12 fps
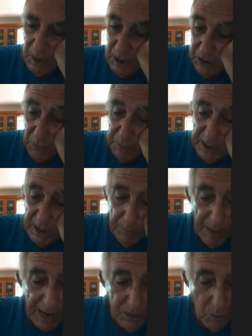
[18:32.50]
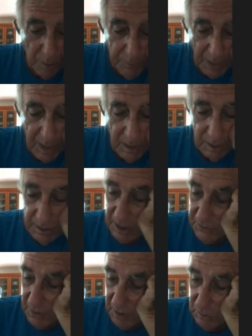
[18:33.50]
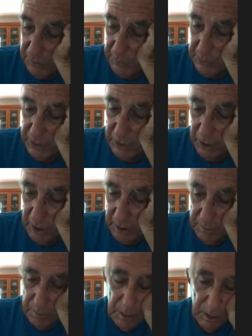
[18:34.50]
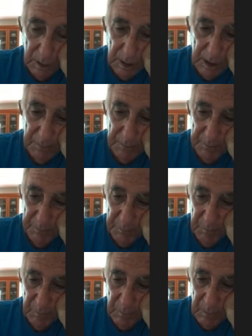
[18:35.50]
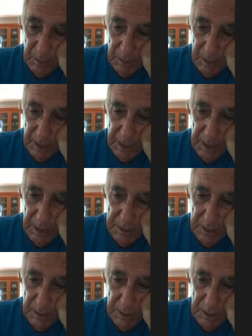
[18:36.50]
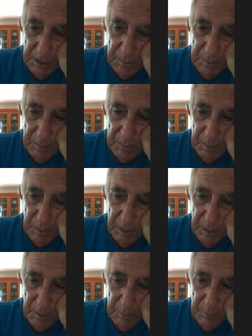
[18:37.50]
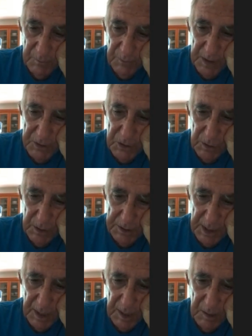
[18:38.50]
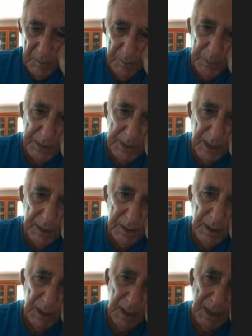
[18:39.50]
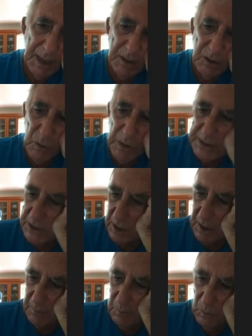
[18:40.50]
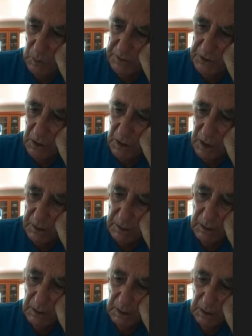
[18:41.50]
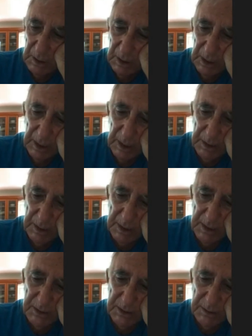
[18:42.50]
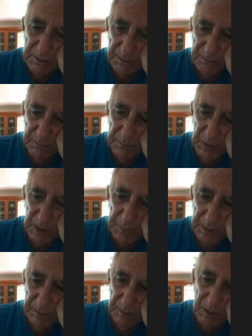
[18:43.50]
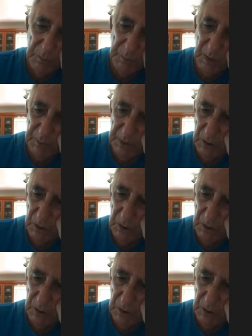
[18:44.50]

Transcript: So we did a backdoor pilot. Thought it was pretty good. Um, And um, um, Fred turned it down, but that I had a great time with Don, and he's probably, you probably